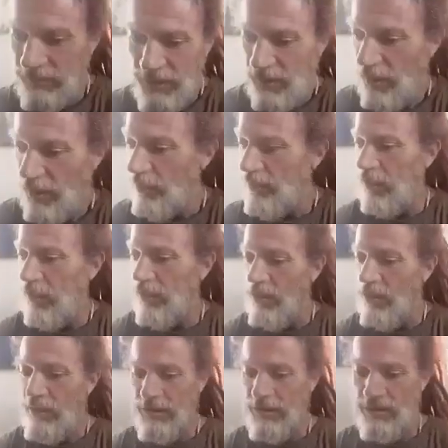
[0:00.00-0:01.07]
I don't take
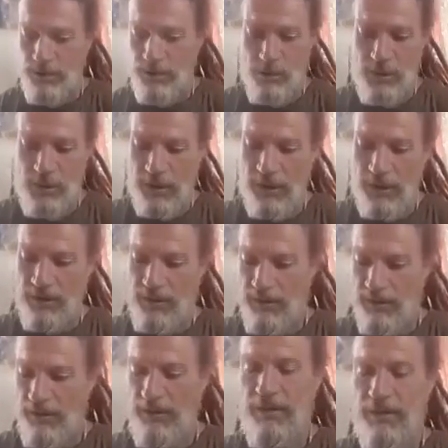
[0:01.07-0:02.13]
all this to work,
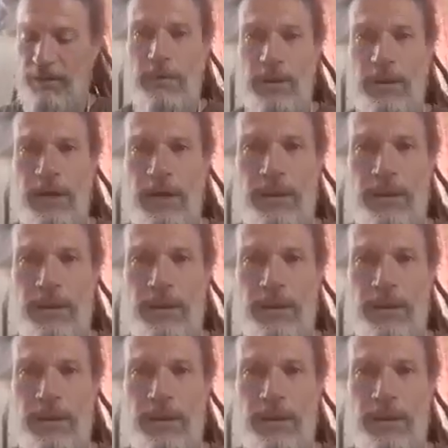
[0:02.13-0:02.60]
but like